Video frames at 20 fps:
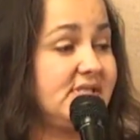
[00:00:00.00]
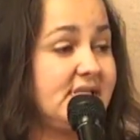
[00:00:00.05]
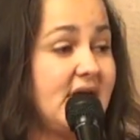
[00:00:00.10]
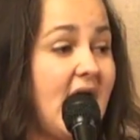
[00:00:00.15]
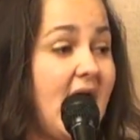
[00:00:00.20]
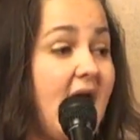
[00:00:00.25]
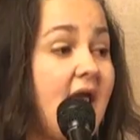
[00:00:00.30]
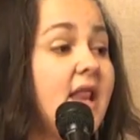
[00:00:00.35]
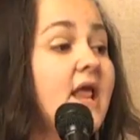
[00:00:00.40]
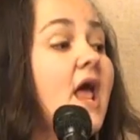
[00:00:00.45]

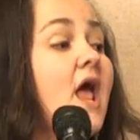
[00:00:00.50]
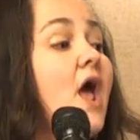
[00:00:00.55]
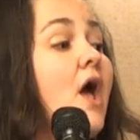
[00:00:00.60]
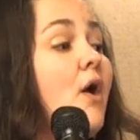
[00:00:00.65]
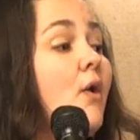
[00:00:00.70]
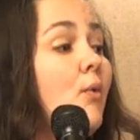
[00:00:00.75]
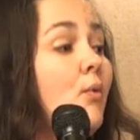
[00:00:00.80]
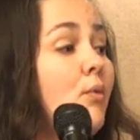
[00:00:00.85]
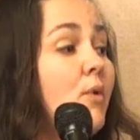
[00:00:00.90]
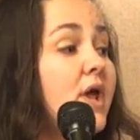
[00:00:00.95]
said,
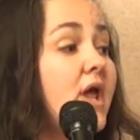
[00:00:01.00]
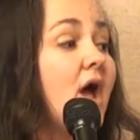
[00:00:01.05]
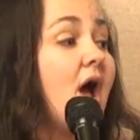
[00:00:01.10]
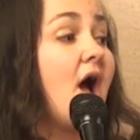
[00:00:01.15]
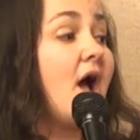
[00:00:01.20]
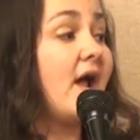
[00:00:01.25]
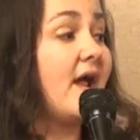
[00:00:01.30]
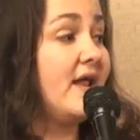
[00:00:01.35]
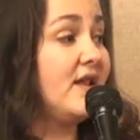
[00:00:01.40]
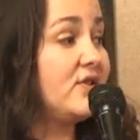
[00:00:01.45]
we
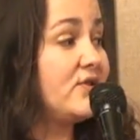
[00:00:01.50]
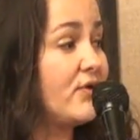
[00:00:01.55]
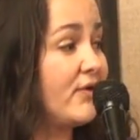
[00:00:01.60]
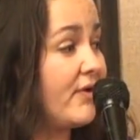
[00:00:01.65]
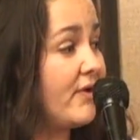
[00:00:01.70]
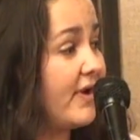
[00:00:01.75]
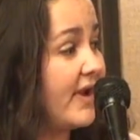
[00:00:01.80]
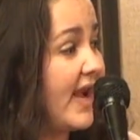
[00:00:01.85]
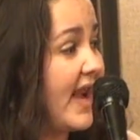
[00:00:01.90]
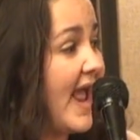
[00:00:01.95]
are
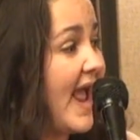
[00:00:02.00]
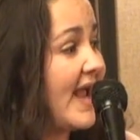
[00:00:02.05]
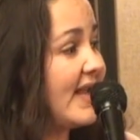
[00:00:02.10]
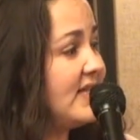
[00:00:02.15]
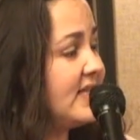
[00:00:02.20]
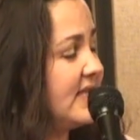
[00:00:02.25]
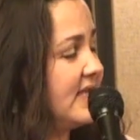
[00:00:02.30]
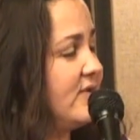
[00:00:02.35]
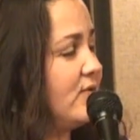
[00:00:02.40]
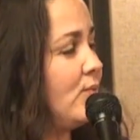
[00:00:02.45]

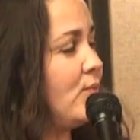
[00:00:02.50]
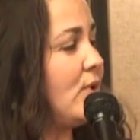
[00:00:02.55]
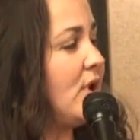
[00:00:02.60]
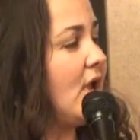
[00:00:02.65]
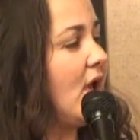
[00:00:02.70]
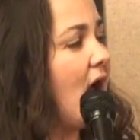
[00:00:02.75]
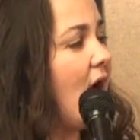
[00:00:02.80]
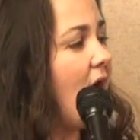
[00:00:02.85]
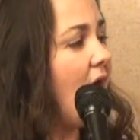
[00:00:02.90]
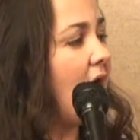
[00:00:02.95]
interconnected. We
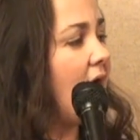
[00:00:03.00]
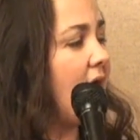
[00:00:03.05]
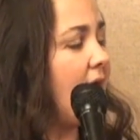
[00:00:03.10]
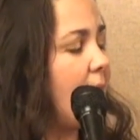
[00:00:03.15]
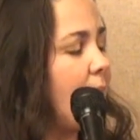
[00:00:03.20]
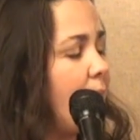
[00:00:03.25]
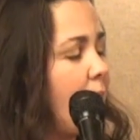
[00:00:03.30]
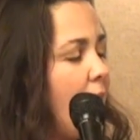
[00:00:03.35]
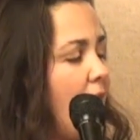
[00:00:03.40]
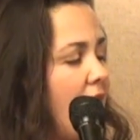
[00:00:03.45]
are
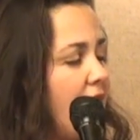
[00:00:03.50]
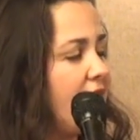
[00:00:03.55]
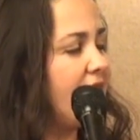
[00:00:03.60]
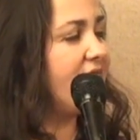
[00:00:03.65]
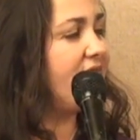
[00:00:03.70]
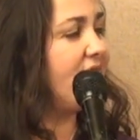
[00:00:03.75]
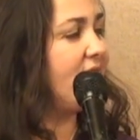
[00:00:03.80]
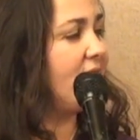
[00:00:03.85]
part of